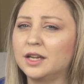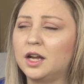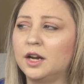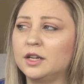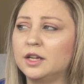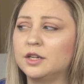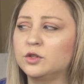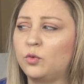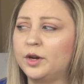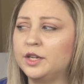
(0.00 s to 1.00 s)
I got it in
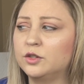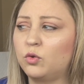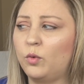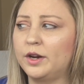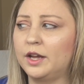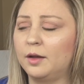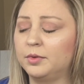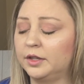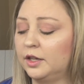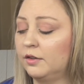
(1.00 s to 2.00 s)
2020, I
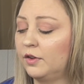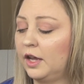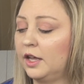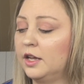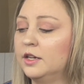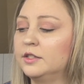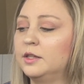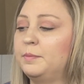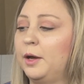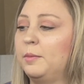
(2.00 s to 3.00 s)
believe, and it is
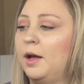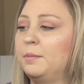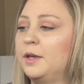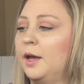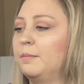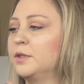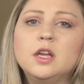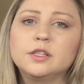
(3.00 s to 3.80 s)
the Belmont PM.